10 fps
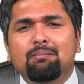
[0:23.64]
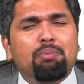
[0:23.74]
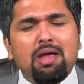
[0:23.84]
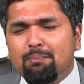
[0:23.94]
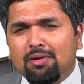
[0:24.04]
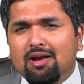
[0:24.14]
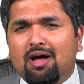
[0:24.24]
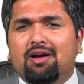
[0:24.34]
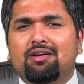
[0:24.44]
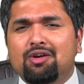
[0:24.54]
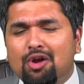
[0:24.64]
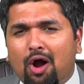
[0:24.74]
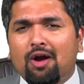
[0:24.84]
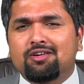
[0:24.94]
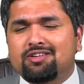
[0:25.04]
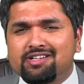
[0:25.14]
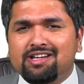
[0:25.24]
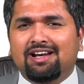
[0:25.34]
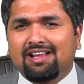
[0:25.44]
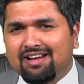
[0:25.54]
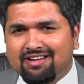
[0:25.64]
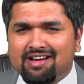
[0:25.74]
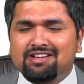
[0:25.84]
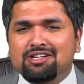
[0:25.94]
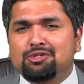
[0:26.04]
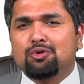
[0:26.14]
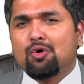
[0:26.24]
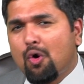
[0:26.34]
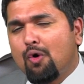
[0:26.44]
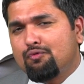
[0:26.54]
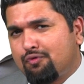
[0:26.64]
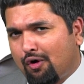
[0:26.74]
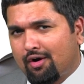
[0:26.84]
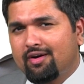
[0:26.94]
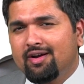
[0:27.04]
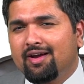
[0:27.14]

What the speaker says: people are not really ready to go for,